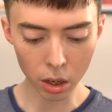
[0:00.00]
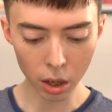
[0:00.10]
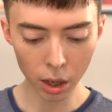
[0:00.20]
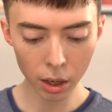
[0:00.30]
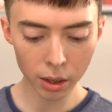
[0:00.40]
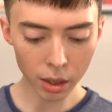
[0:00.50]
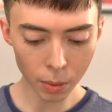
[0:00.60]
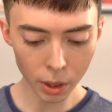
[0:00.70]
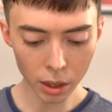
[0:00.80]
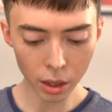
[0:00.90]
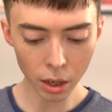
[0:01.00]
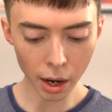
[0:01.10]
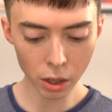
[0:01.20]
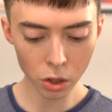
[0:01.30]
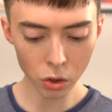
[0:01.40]
and sesame seed
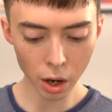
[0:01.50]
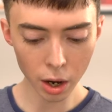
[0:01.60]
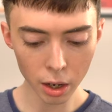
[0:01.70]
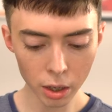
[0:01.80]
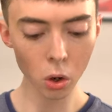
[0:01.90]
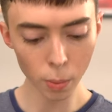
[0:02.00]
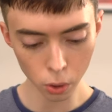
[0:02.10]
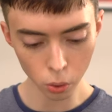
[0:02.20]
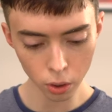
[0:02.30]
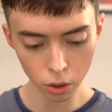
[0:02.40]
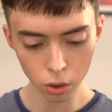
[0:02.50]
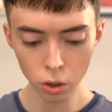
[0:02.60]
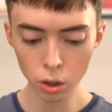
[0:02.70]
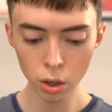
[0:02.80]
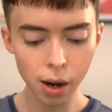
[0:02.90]
extract, jojoba oil.